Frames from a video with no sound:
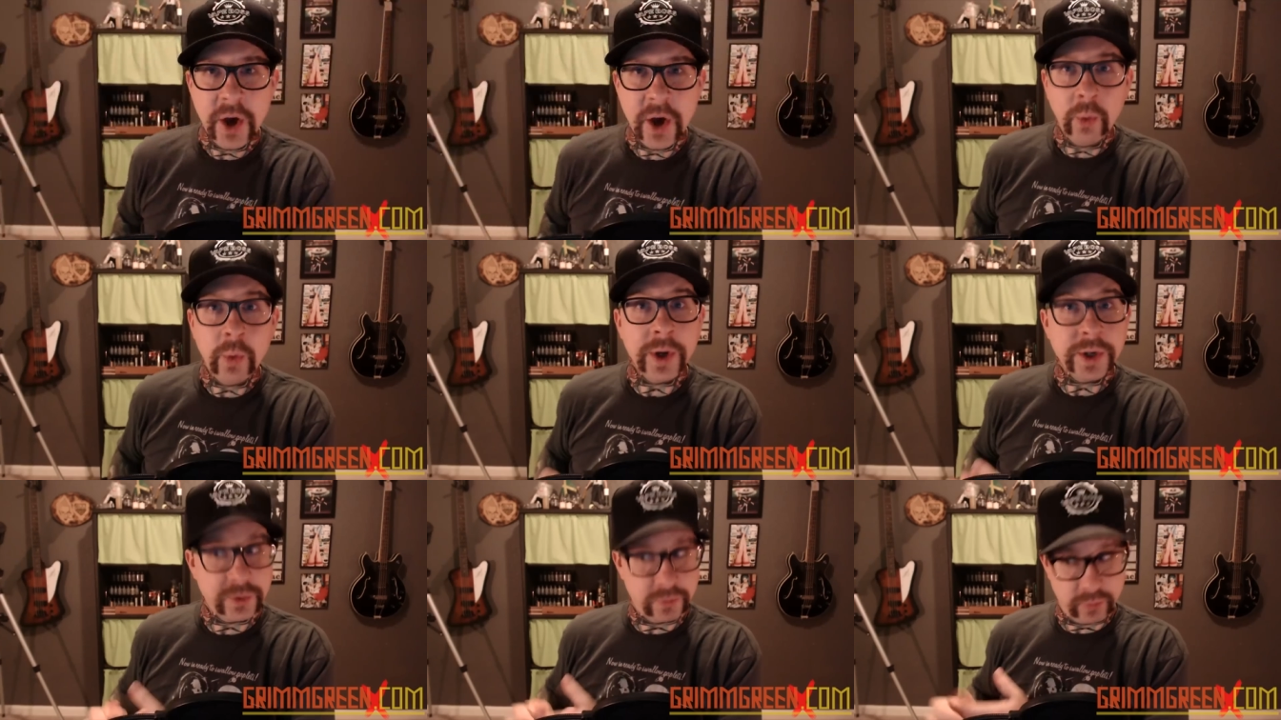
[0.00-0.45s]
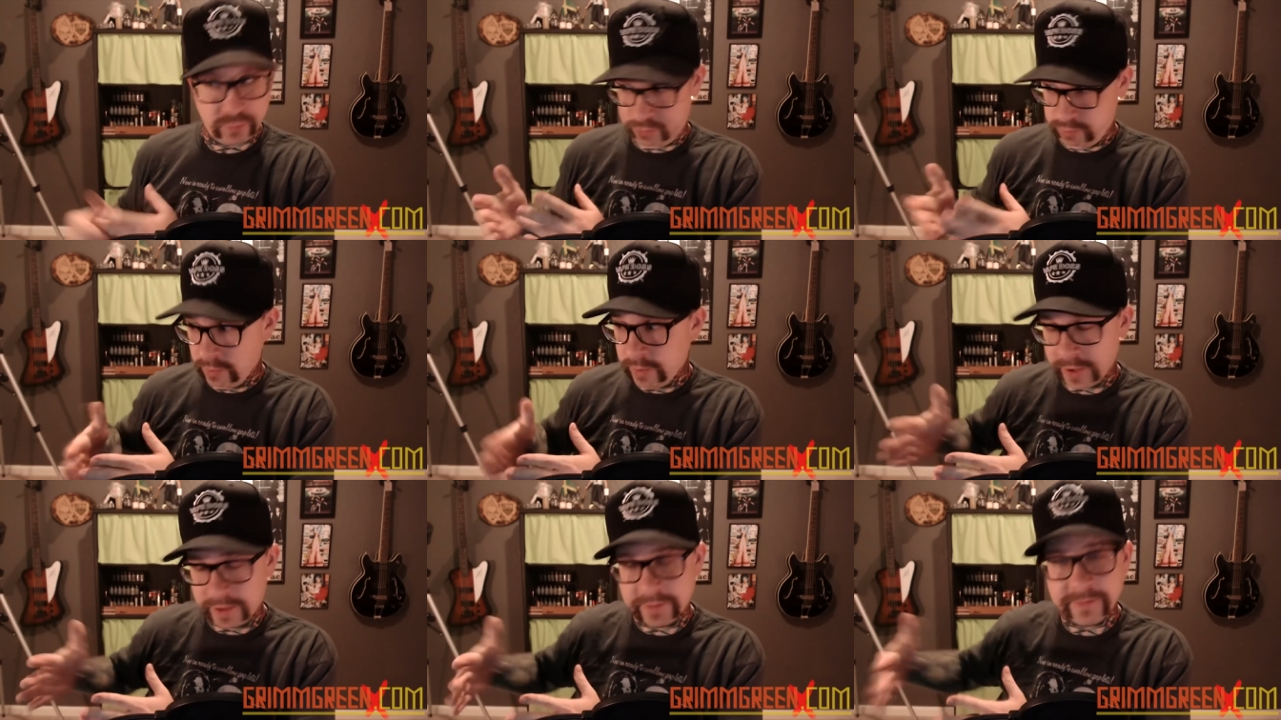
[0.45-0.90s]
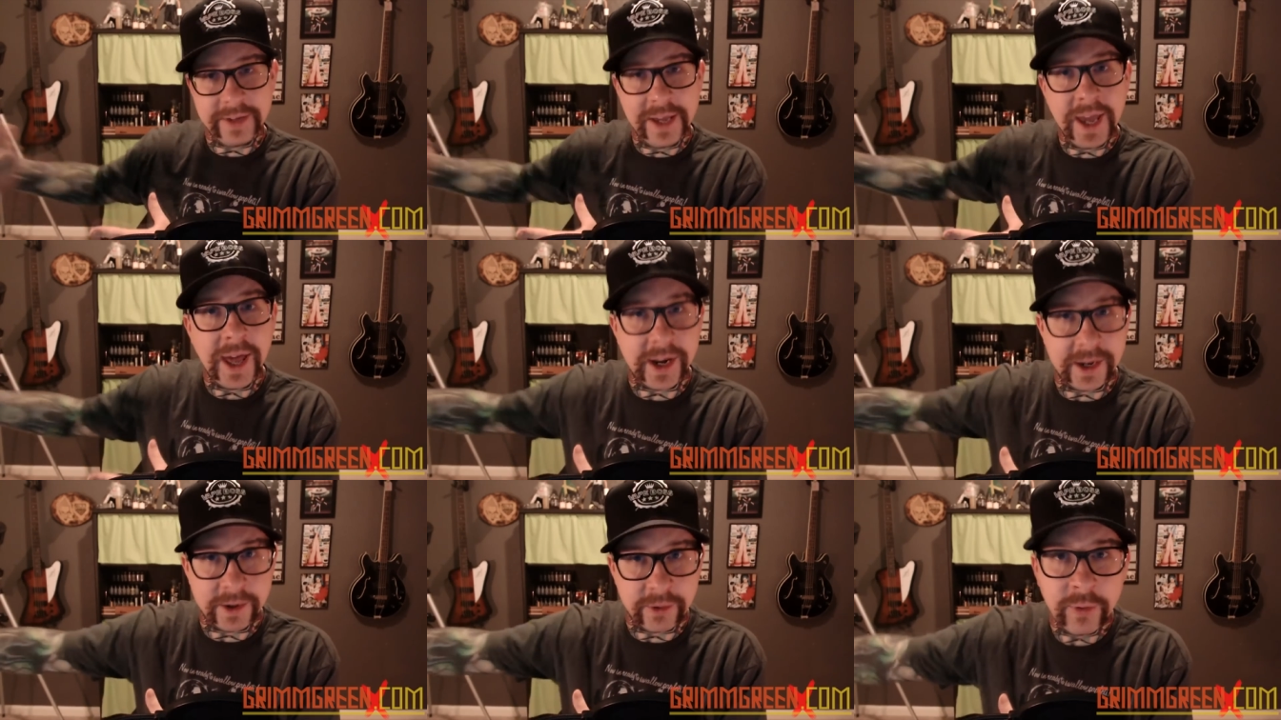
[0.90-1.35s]
which we're
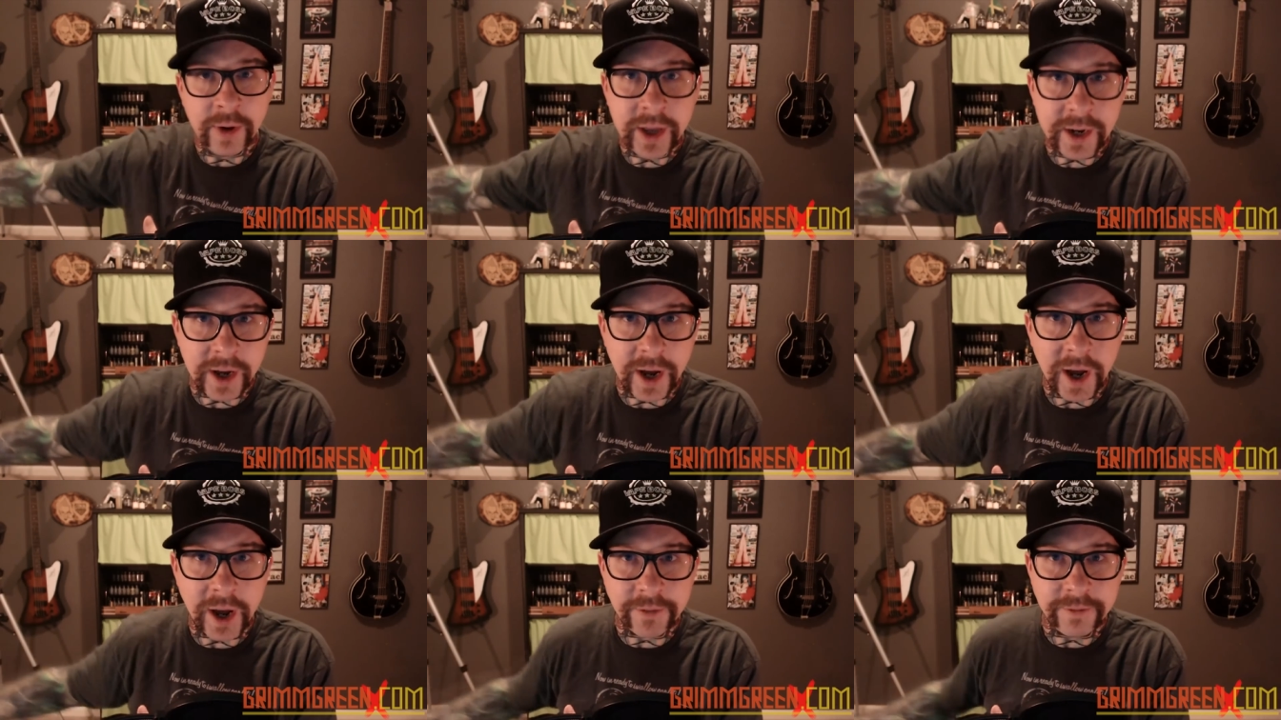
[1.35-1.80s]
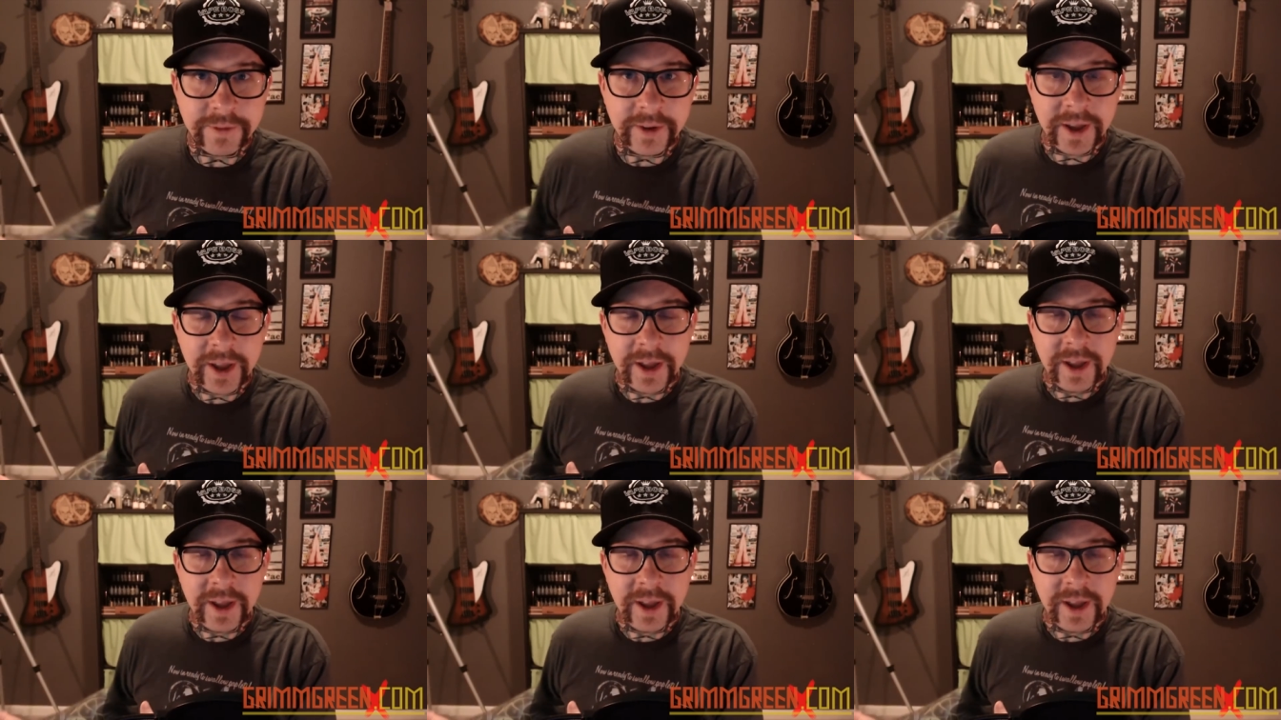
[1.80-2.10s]
getting rid of